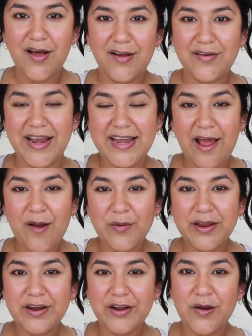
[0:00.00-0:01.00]
All right, now
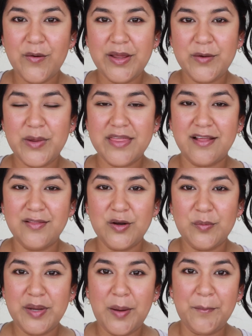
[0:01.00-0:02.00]
we're gonna go in with a
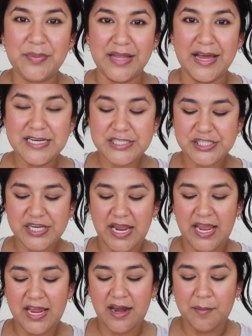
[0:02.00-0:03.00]
little bit of blush
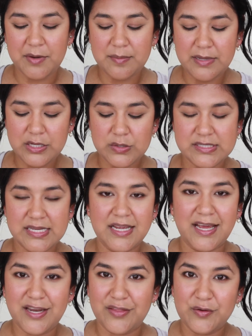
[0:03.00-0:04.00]
and I'm gonna be
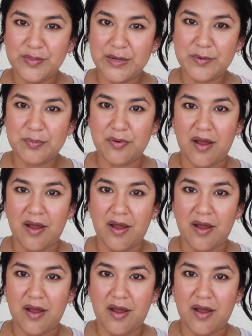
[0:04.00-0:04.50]
using another liquid